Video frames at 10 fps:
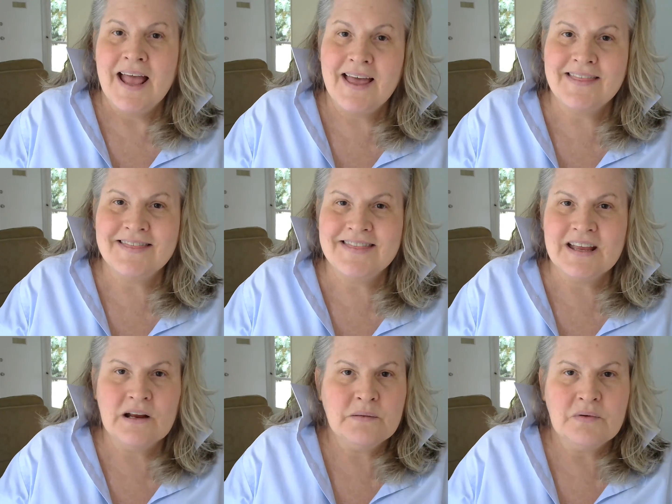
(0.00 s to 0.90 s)
And
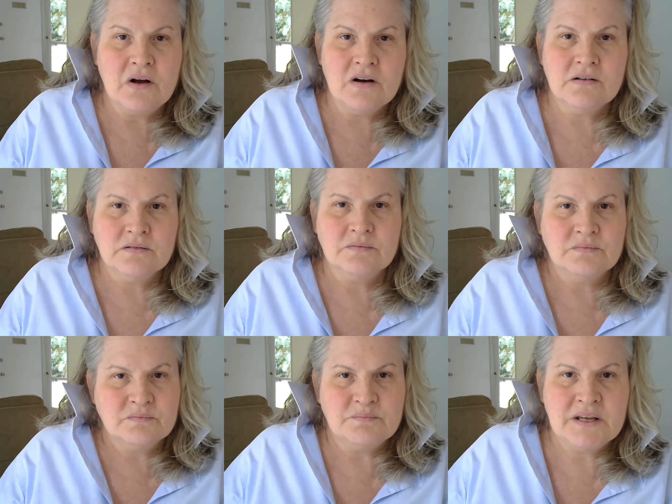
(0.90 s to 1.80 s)
they are
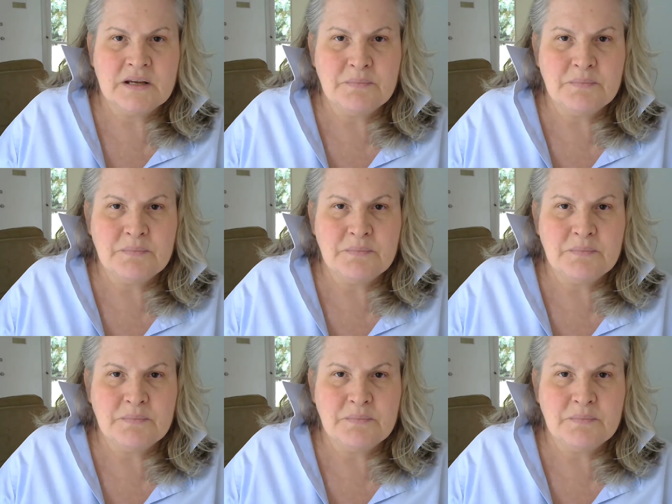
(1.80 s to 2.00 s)
being